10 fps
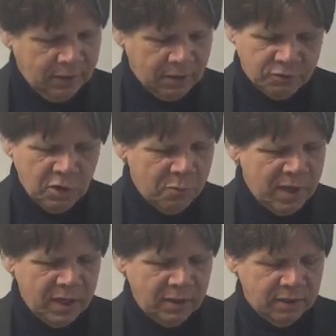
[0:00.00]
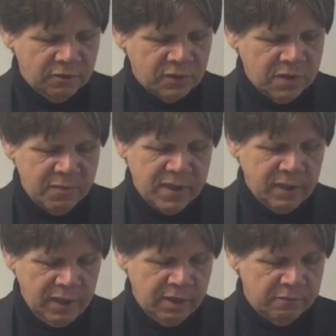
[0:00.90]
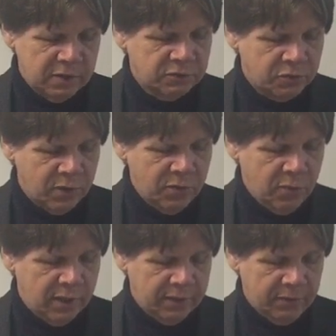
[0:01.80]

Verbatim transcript: because no man can see me and live. Verse 21.